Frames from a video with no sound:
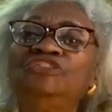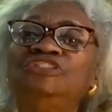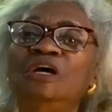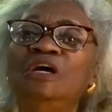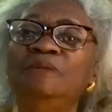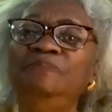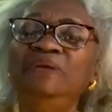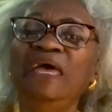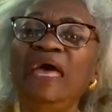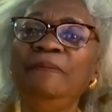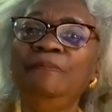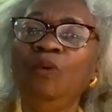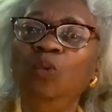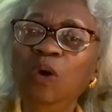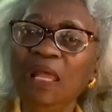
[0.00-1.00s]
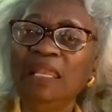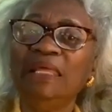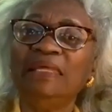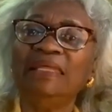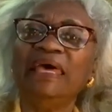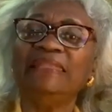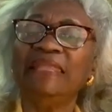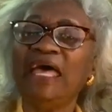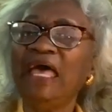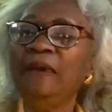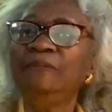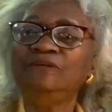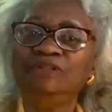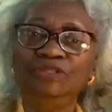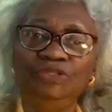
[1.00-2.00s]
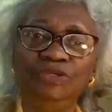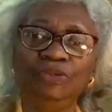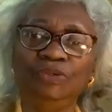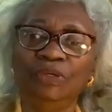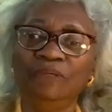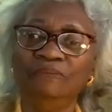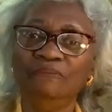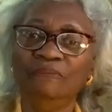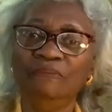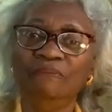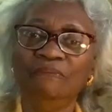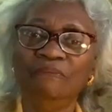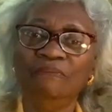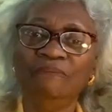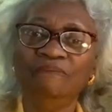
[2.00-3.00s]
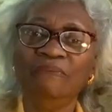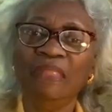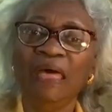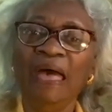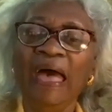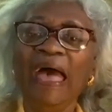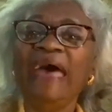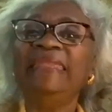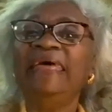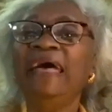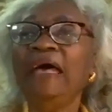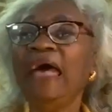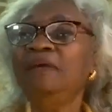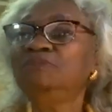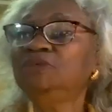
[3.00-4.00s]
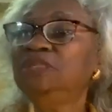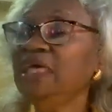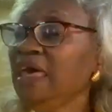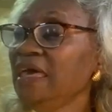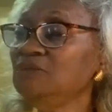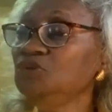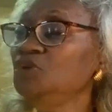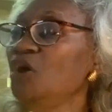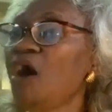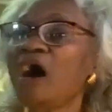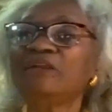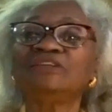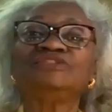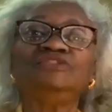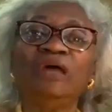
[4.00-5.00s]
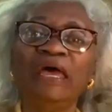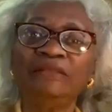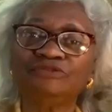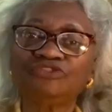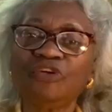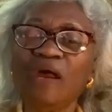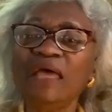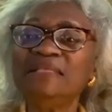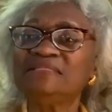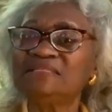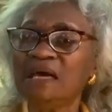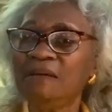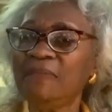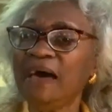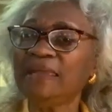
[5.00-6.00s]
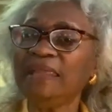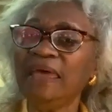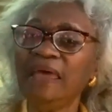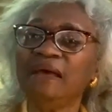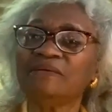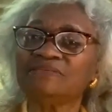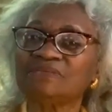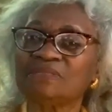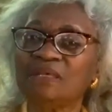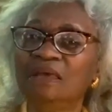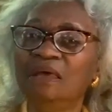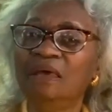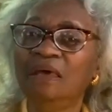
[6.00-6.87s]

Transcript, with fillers: You should be willing and able to do it. Mm-hmm. And, and then you ought to train somebody else.